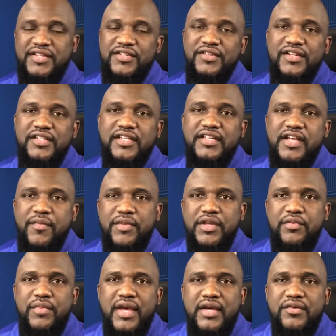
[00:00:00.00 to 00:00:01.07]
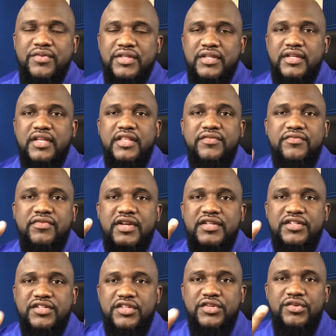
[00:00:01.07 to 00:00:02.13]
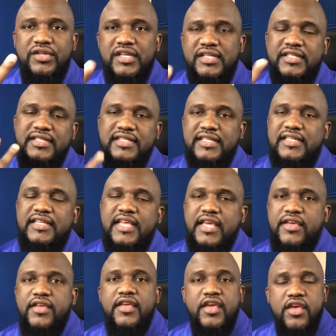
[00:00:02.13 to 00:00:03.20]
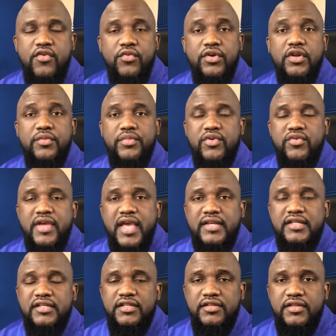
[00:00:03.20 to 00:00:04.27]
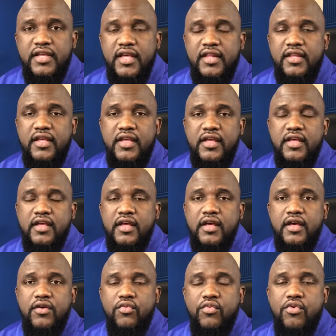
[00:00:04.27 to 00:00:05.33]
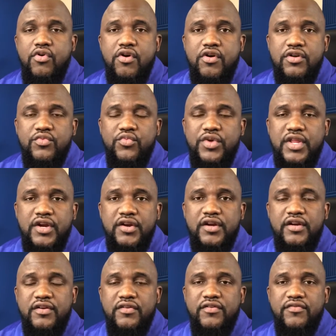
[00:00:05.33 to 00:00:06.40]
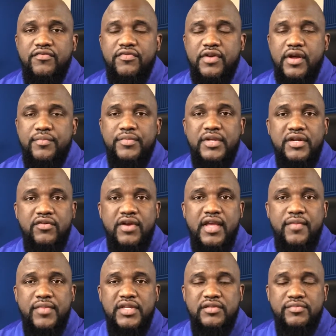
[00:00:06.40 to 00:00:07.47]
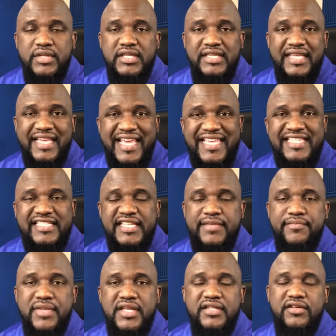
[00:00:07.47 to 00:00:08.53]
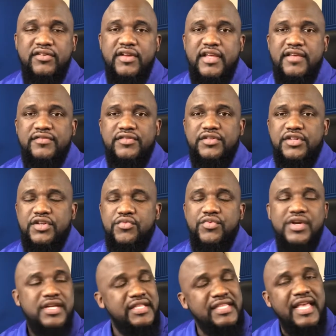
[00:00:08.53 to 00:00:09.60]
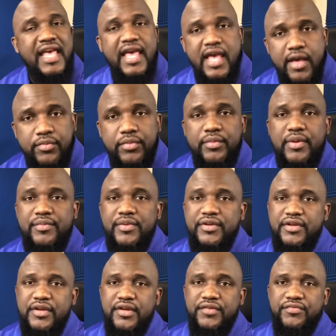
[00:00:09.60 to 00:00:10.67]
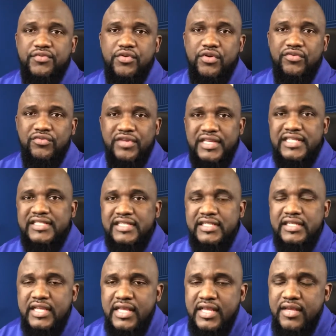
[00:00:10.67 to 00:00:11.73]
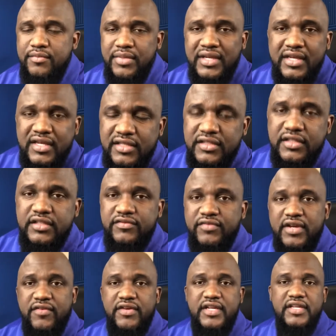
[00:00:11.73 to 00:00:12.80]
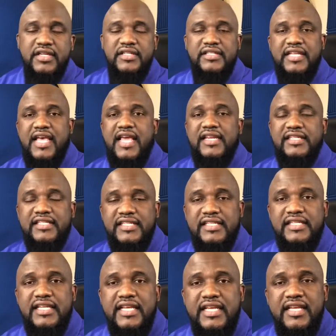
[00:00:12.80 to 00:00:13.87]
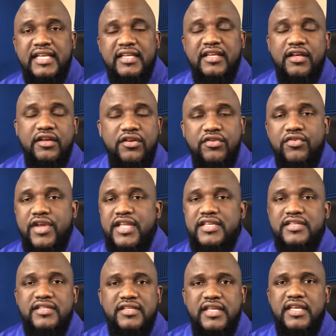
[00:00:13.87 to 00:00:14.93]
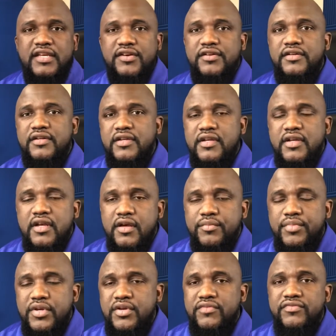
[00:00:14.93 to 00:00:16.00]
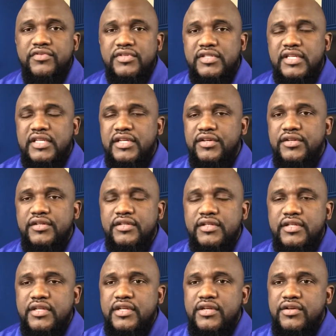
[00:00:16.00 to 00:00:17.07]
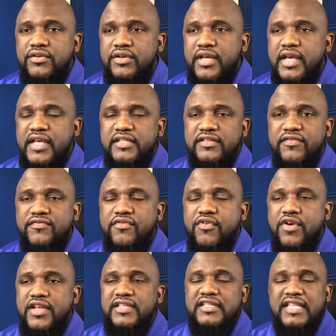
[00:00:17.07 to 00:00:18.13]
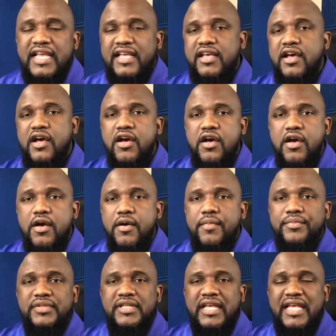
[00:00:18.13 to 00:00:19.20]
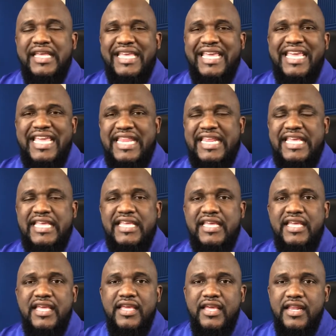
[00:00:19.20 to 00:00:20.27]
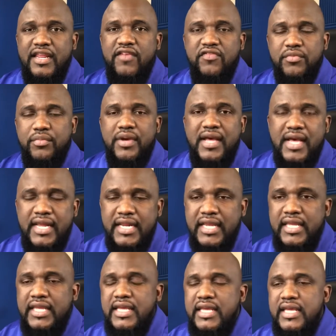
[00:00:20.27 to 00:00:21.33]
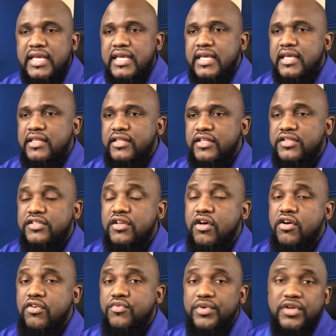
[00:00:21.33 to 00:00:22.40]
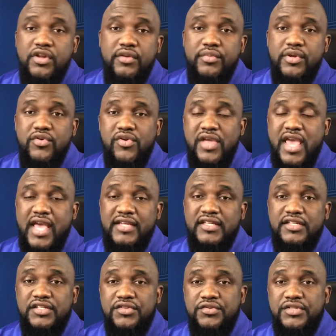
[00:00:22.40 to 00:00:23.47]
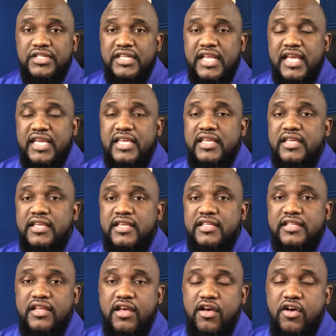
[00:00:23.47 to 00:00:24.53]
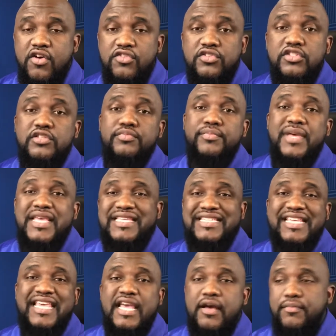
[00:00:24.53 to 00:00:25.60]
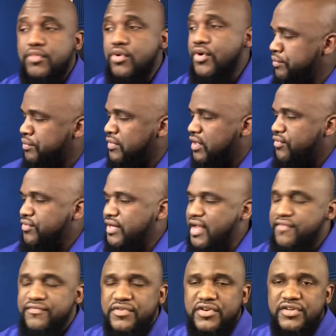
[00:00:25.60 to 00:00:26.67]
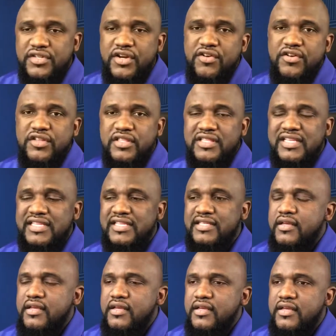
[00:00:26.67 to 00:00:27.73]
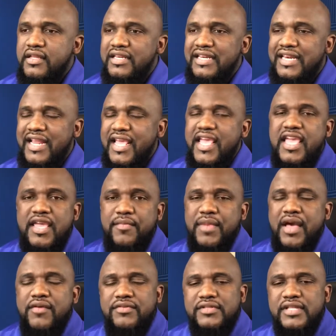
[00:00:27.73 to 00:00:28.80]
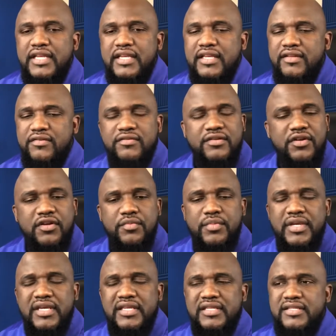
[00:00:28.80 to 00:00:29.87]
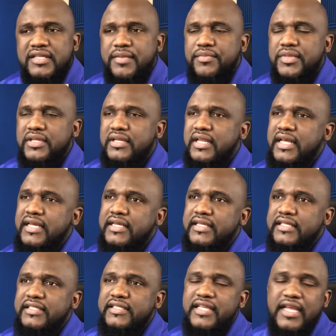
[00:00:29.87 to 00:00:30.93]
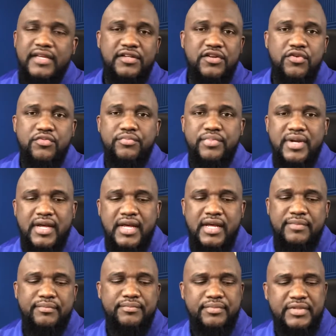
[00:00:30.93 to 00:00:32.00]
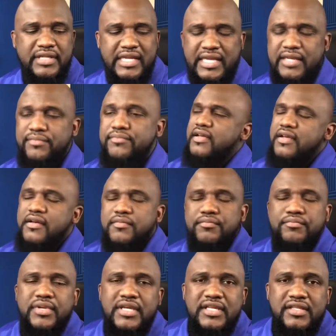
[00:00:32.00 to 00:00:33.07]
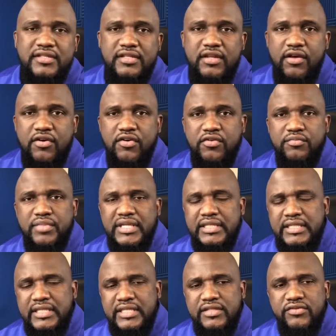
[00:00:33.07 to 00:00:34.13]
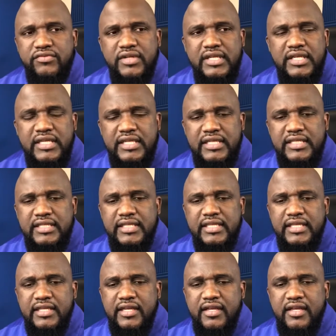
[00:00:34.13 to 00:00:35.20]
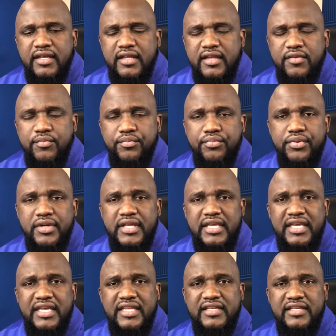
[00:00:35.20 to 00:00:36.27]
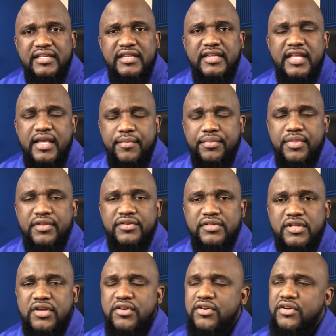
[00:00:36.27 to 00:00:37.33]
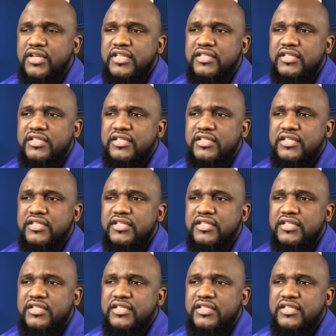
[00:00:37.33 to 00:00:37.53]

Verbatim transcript: 2Looker coming to you back with another fresh 2Looks today. We're going to be reacting to that award winner from the Grammys, Miss Kacey Musgraves. She won the Album of the Year for a reason, because she's very talented, a great singer, a beautiful singer, who has a voice that calms any and everybody. The song we're gonna be reacting to today is called Space Cowboy. When I first heard this name, I was thinking it was gonna be something like a techno pop type upbeat song, but it's really a pretty in-depth song.